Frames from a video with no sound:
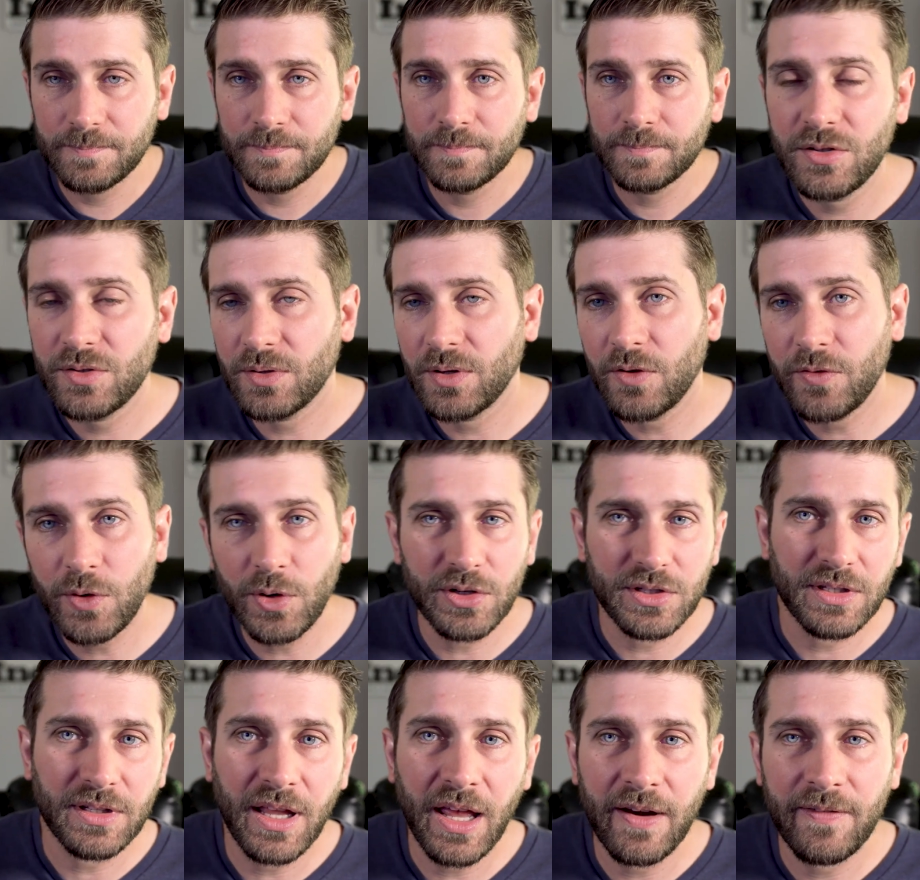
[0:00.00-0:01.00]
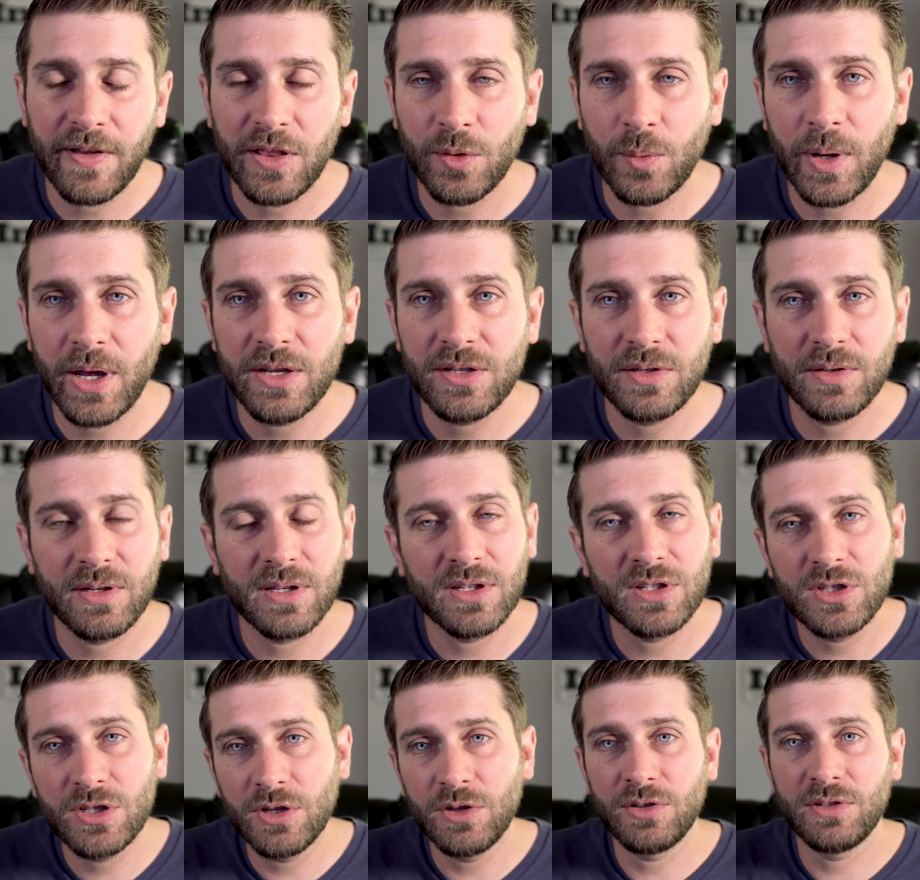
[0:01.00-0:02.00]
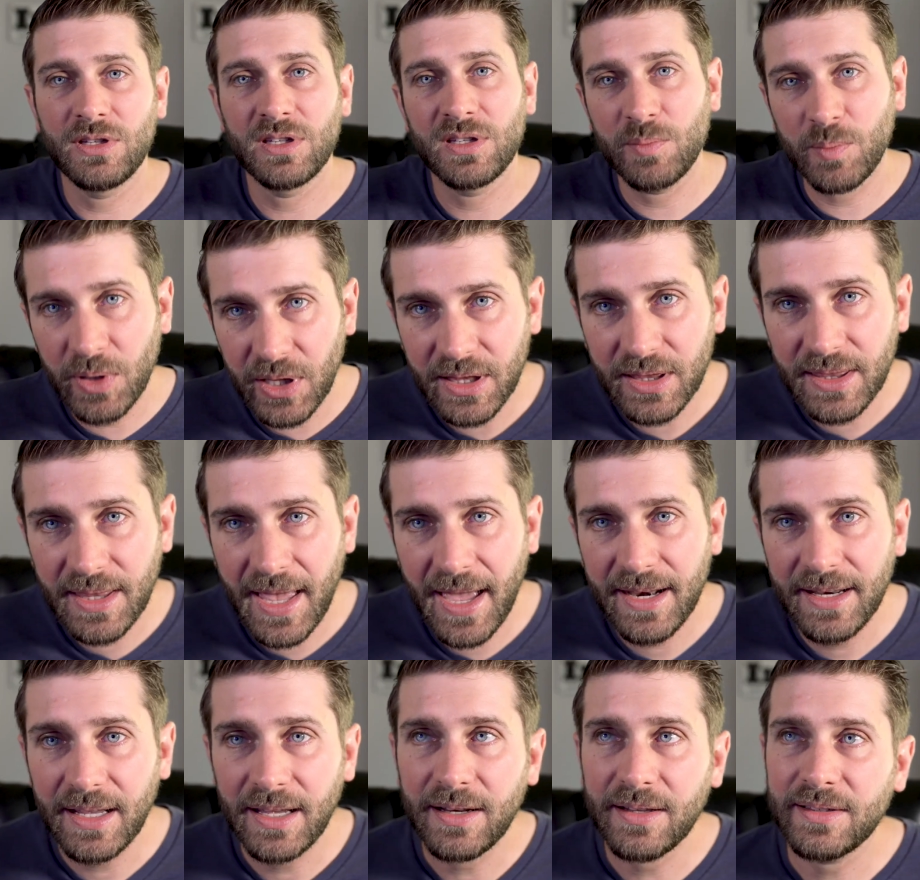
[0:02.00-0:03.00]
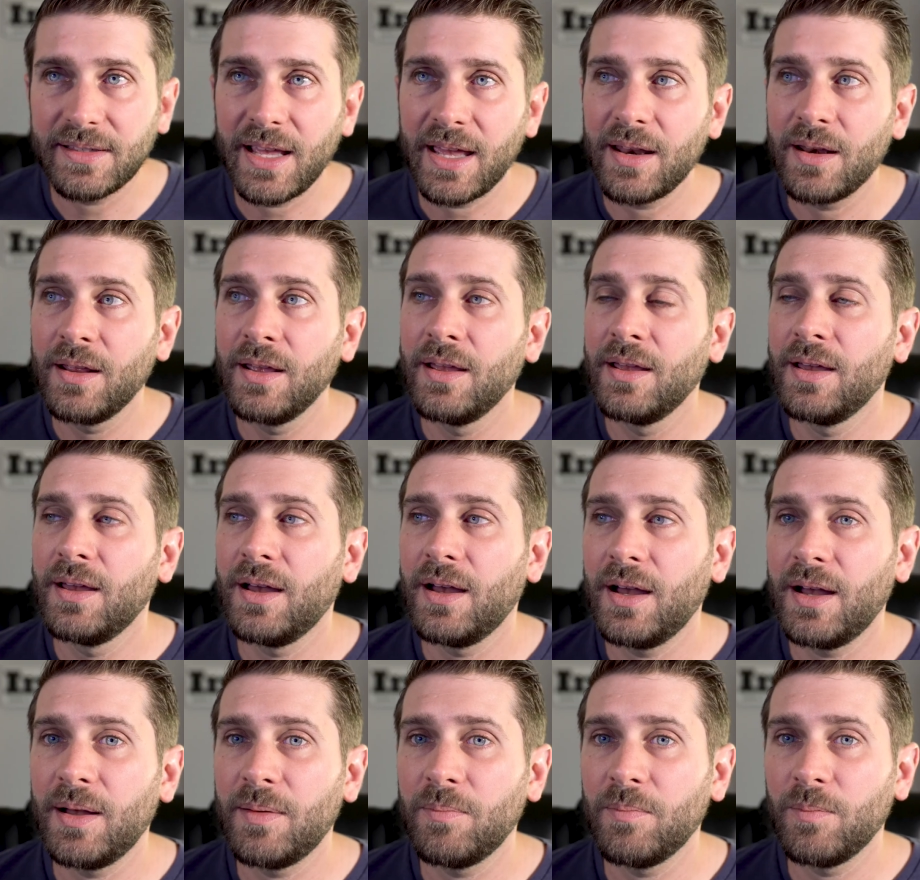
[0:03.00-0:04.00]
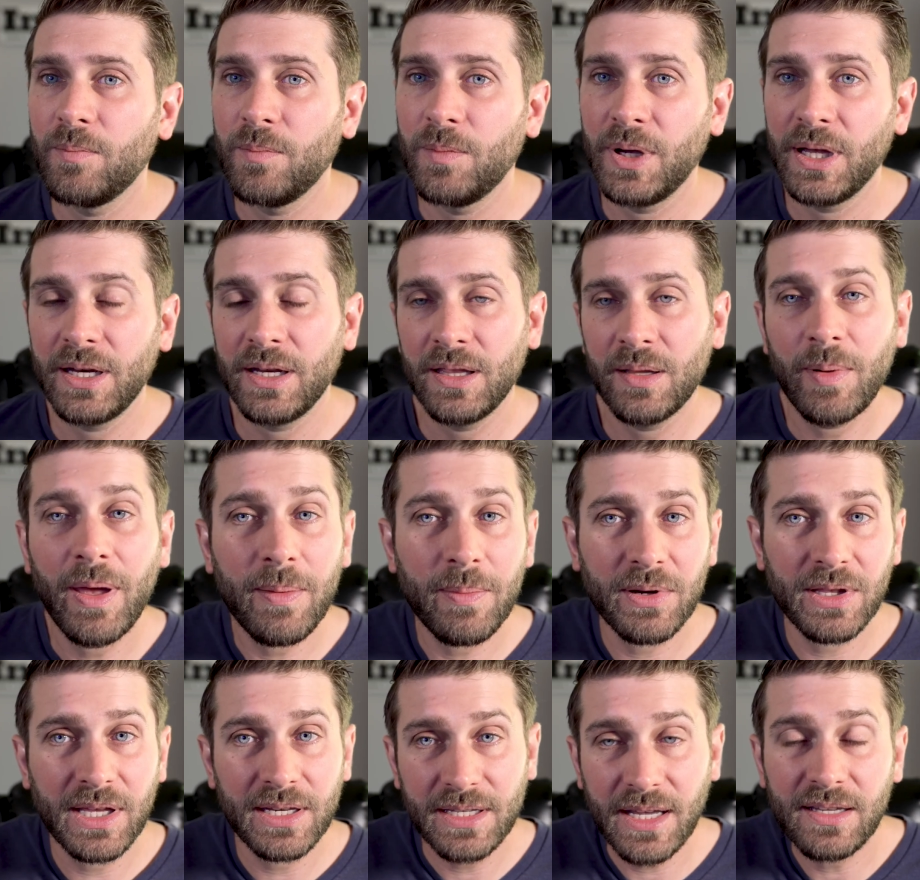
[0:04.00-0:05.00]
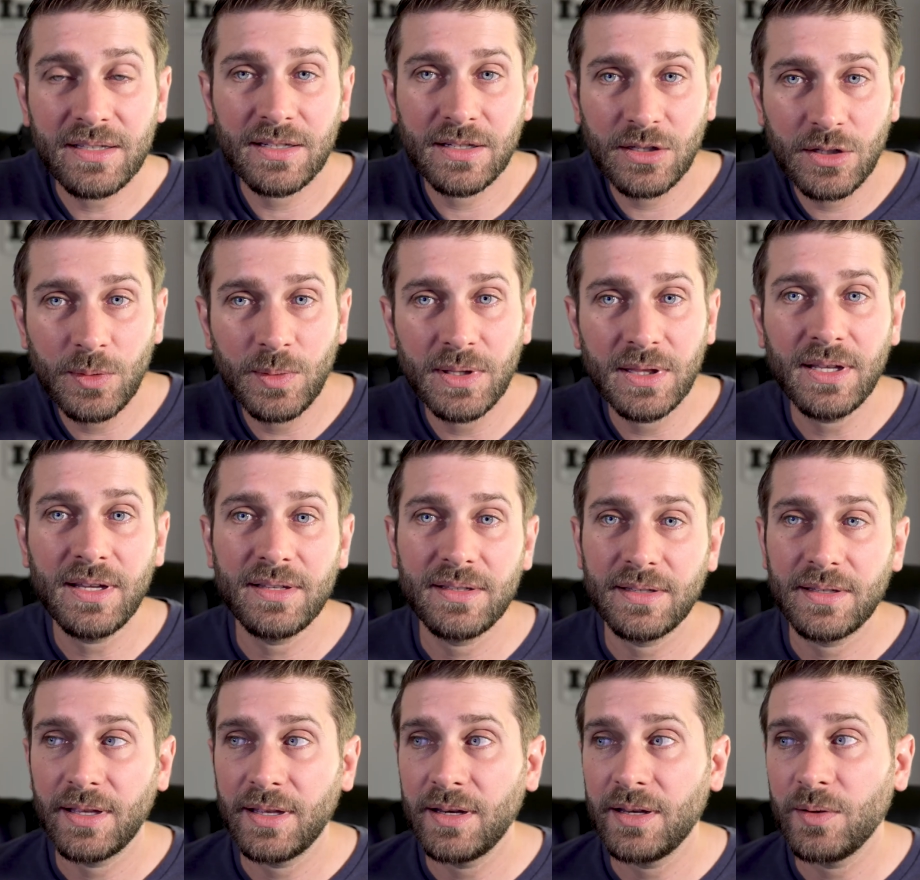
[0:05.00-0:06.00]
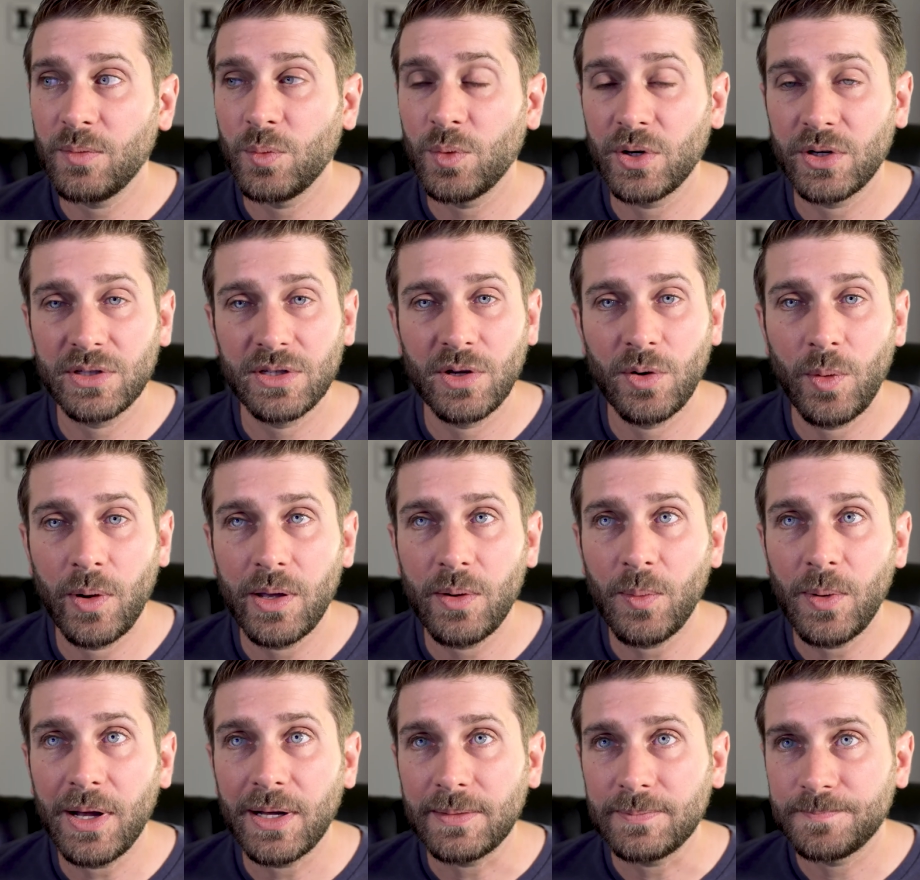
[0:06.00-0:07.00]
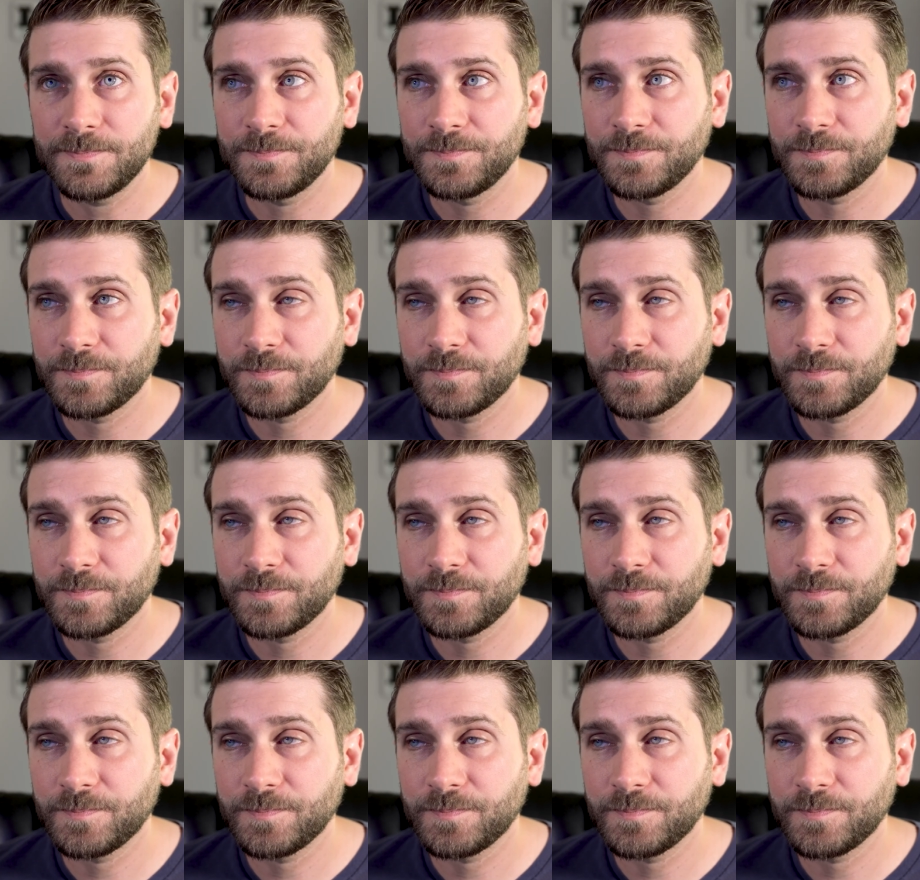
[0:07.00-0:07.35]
There's, of course, a lot of other ways you could choose to split that data set. But in the paper, they tested doing this, and it worked quite well.